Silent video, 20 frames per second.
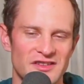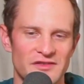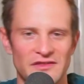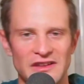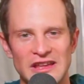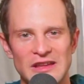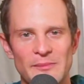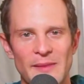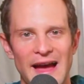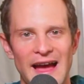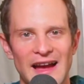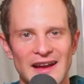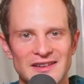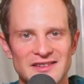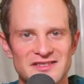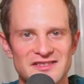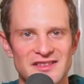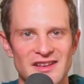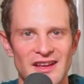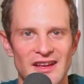of
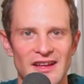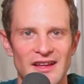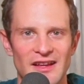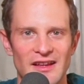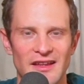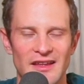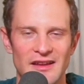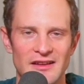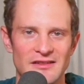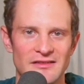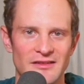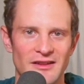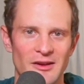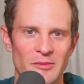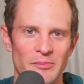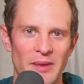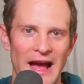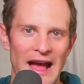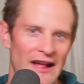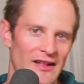Emacs can
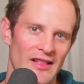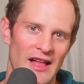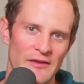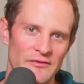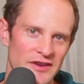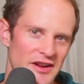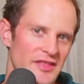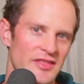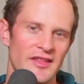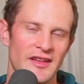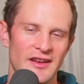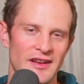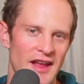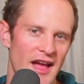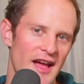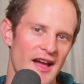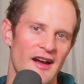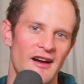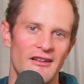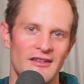compile everything
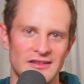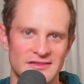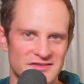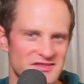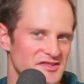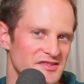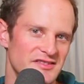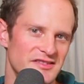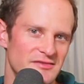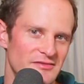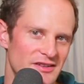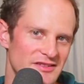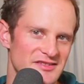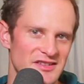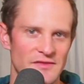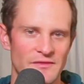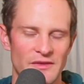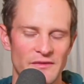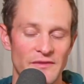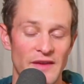now, and so it runs
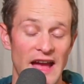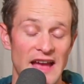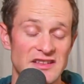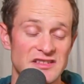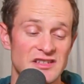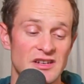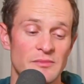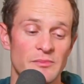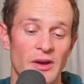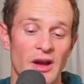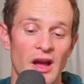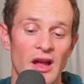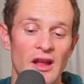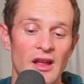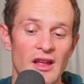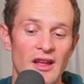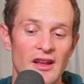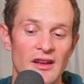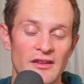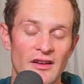even faster. But
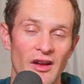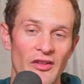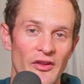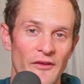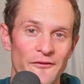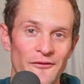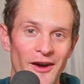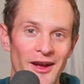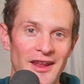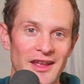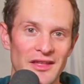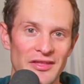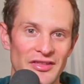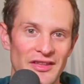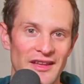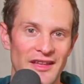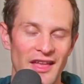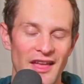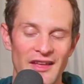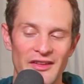no, the funny
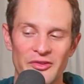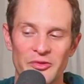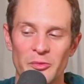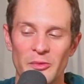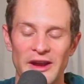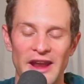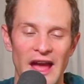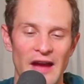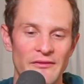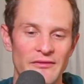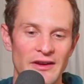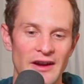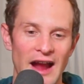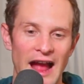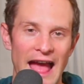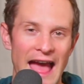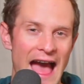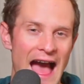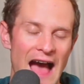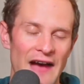thing is, whenever
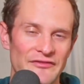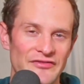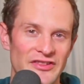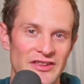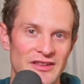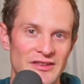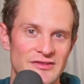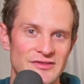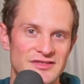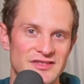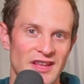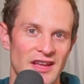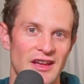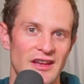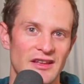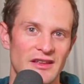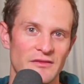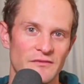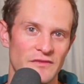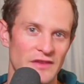I have to use
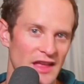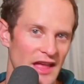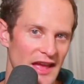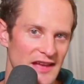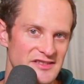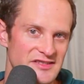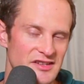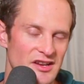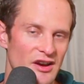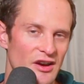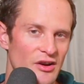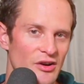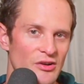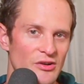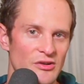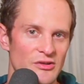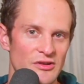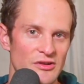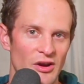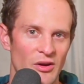like VS
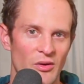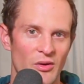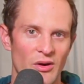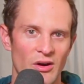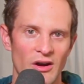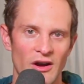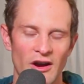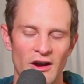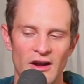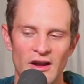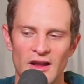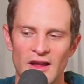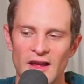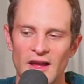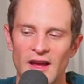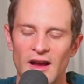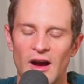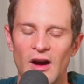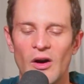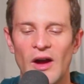Code, or
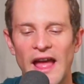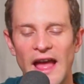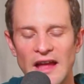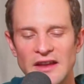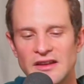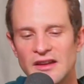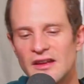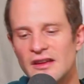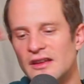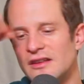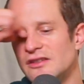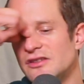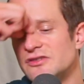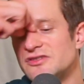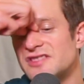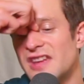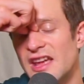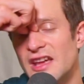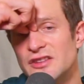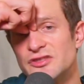I had to
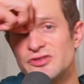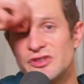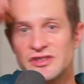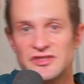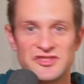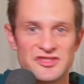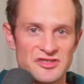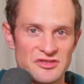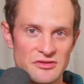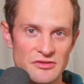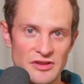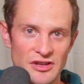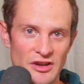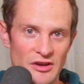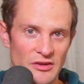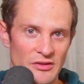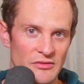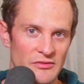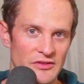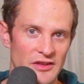use Android
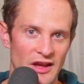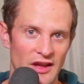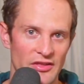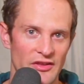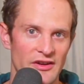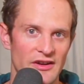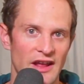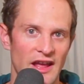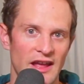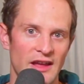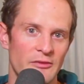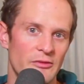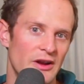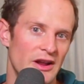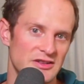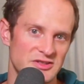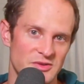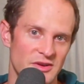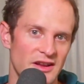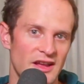Studio the other day
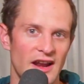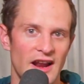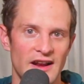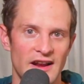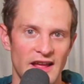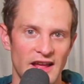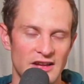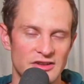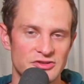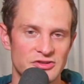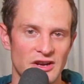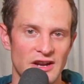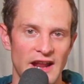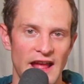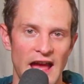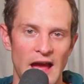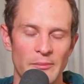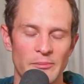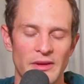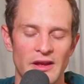when I was working on an Android
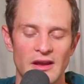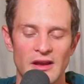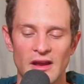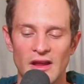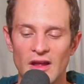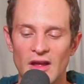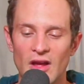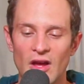app, and